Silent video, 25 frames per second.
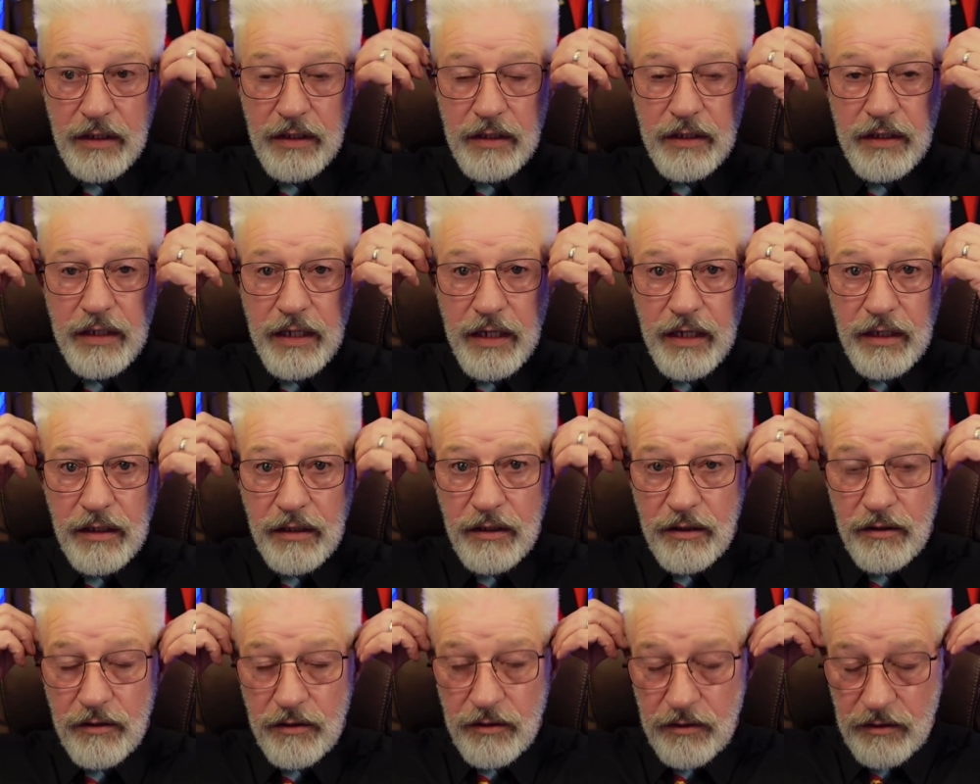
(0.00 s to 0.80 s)
Now,
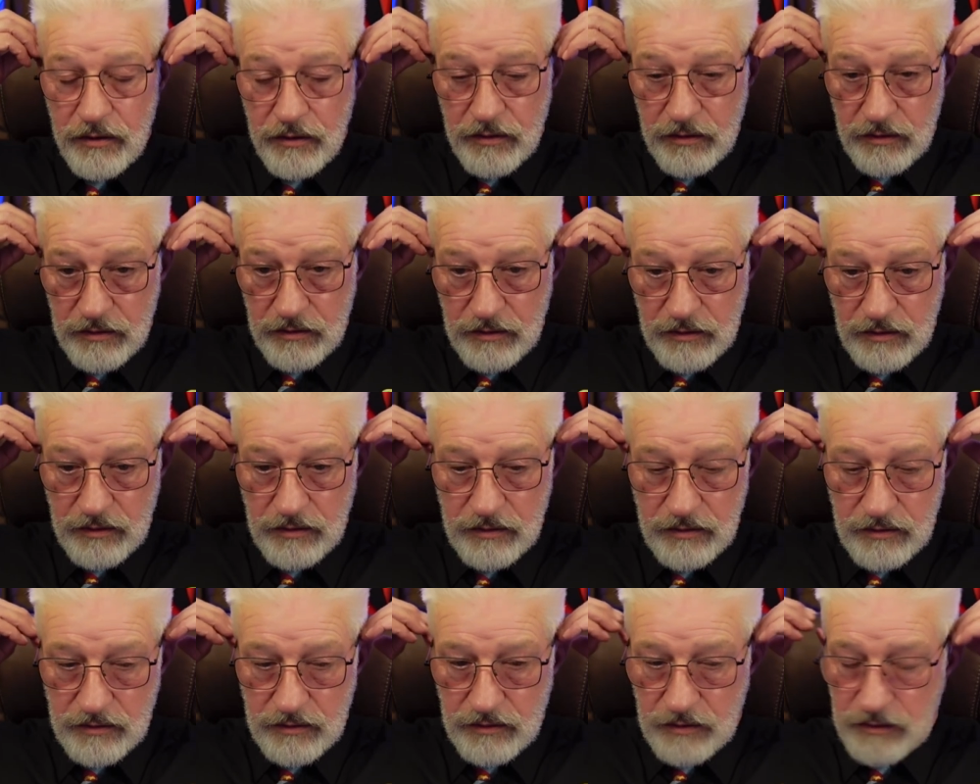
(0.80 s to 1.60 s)

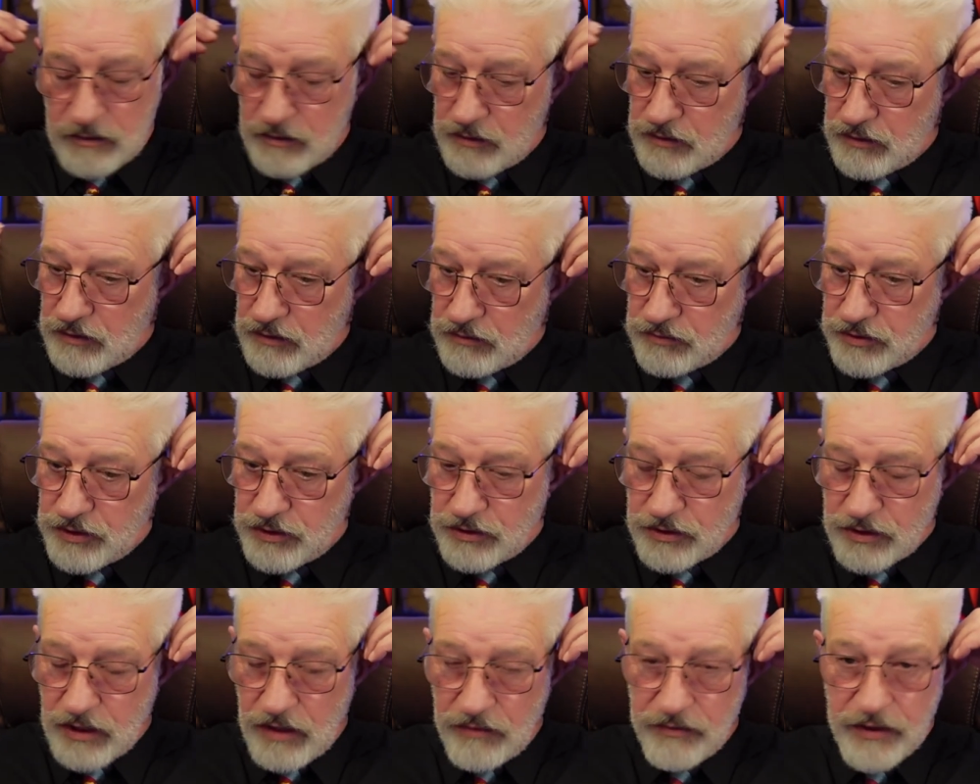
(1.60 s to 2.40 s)
I'll
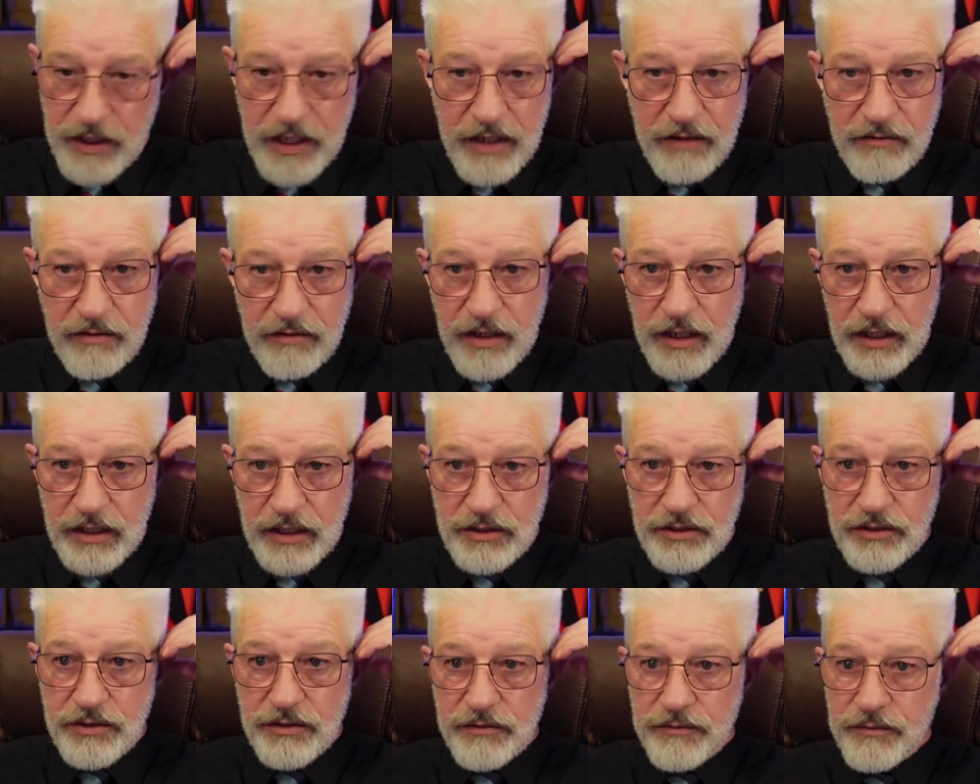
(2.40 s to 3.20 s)
just cover hearing
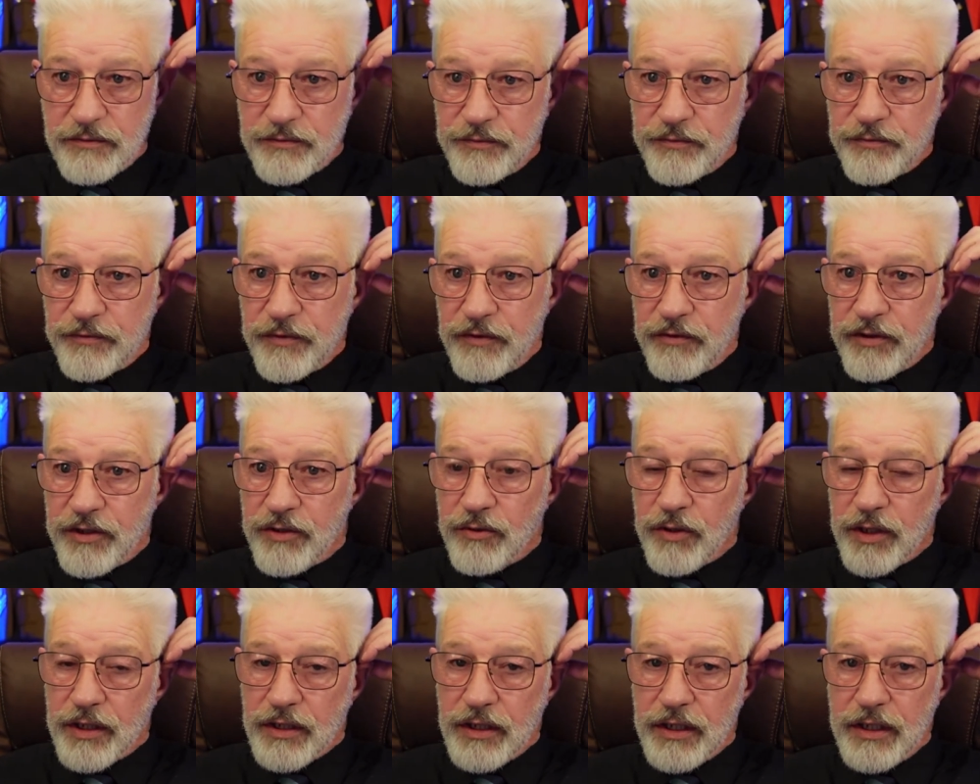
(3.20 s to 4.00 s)
aids very
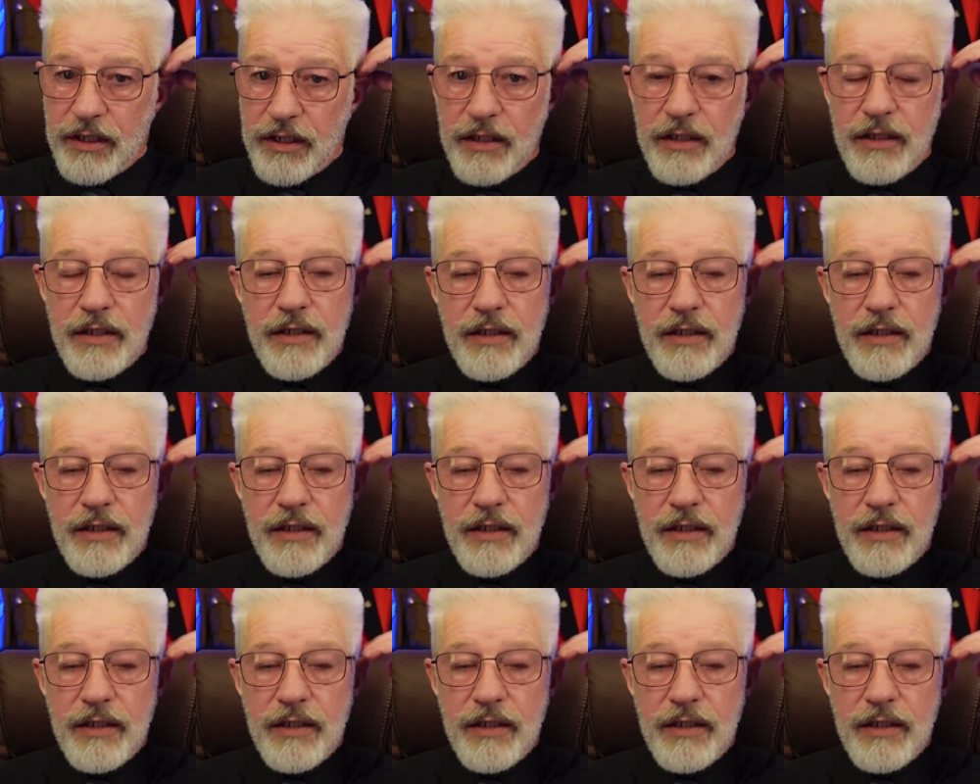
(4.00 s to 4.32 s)
quickly.